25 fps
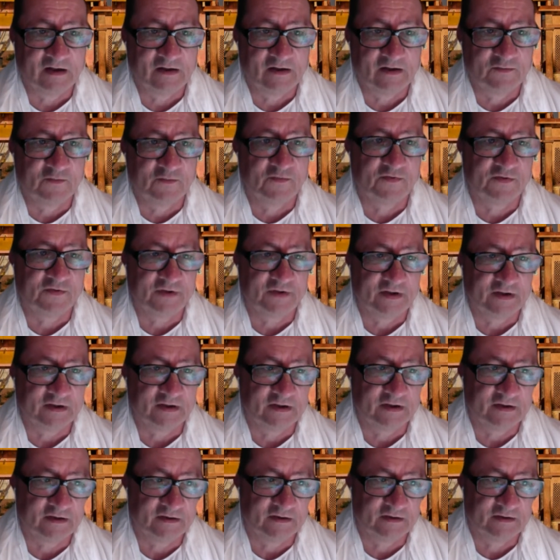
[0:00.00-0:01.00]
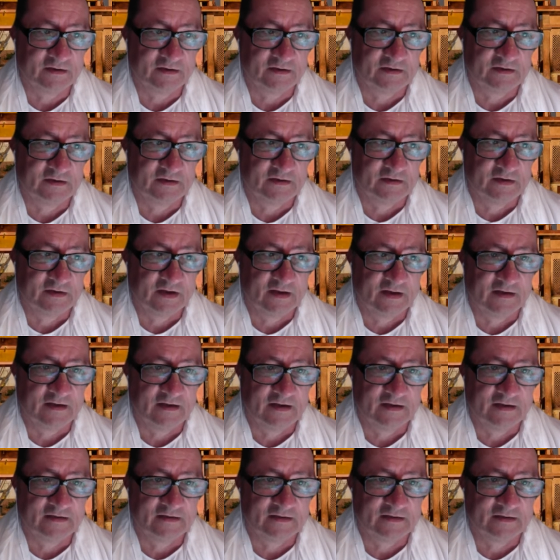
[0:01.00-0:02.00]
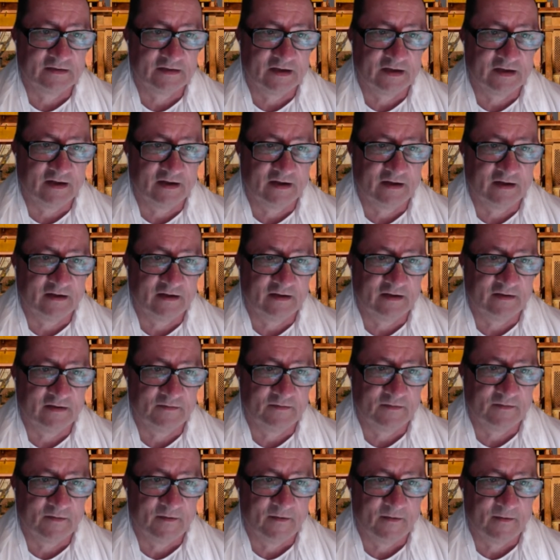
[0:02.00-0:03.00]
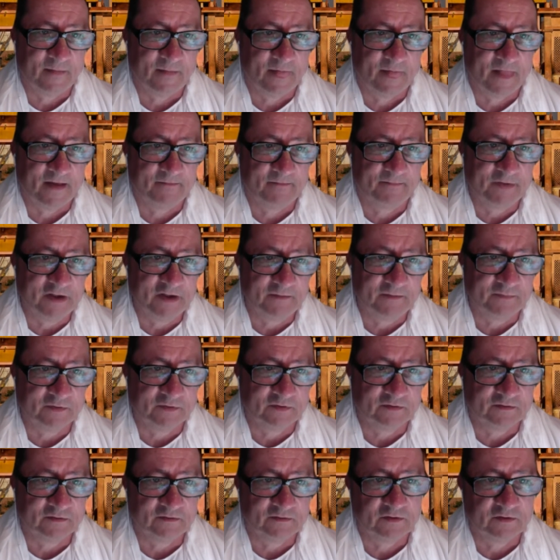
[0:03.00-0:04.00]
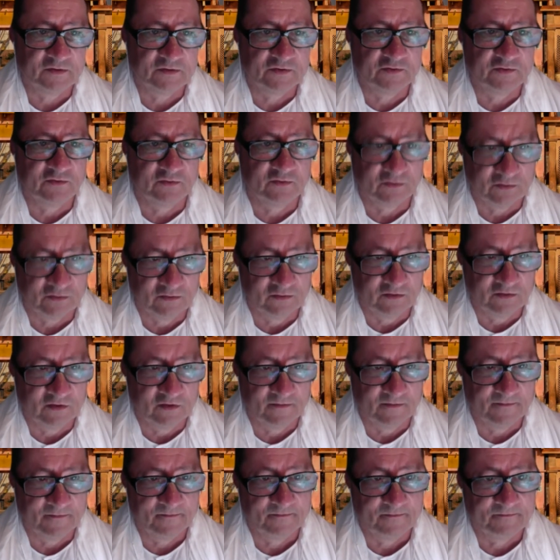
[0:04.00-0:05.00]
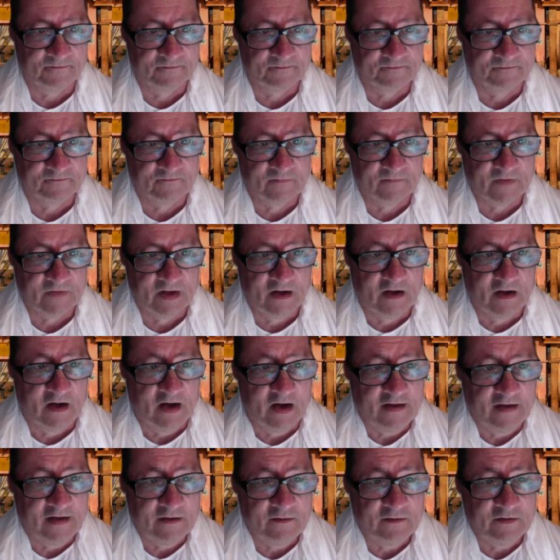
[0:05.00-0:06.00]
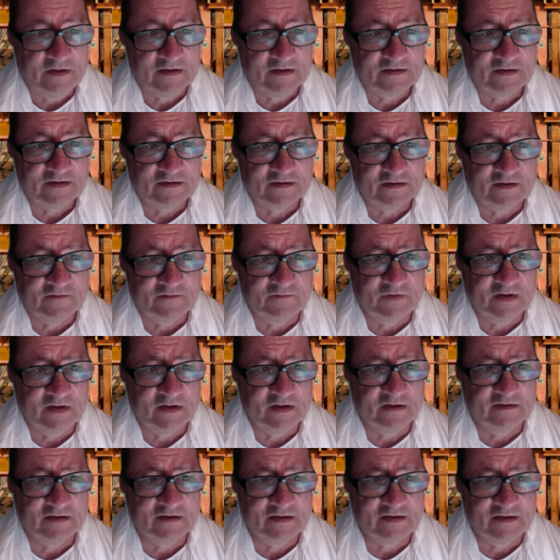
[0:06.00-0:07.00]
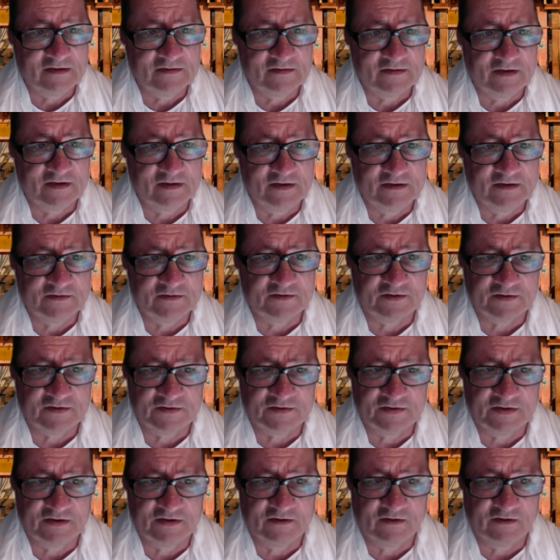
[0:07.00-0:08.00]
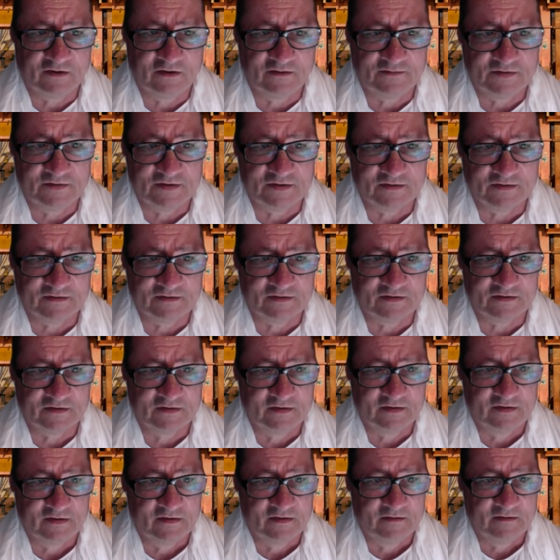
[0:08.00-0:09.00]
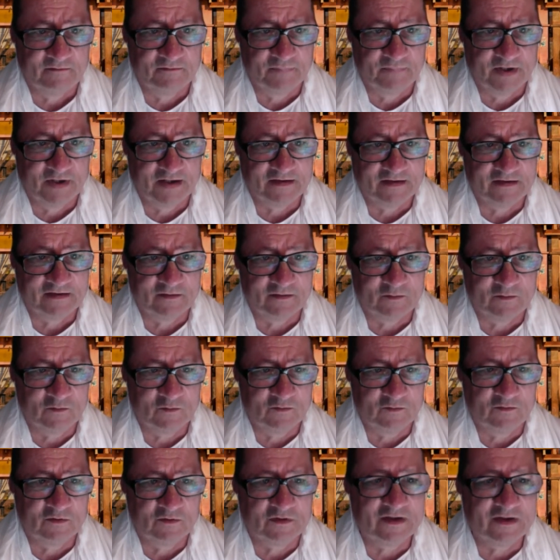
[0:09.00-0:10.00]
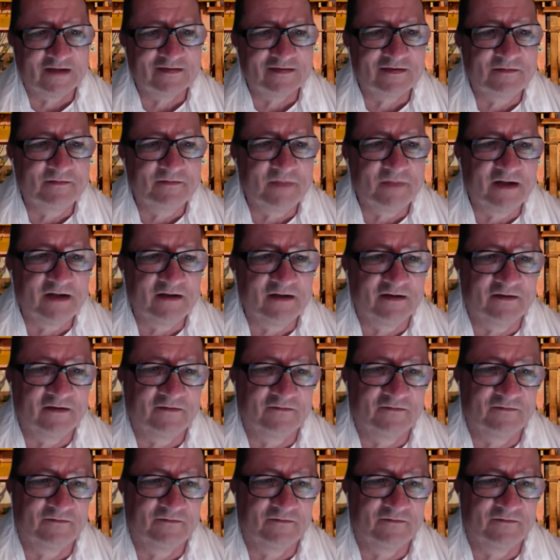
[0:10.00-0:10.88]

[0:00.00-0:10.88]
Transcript: to think that the people should rule. And even this is there is an interesting concept, but what does it mean?